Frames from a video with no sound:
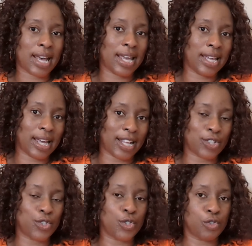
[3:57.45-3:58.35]

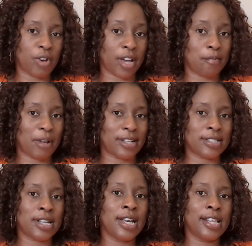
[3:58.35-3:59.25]
ACAS do
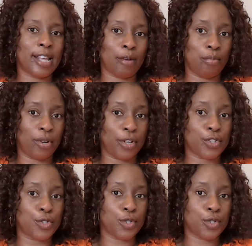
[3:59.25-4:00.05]
recommend that employers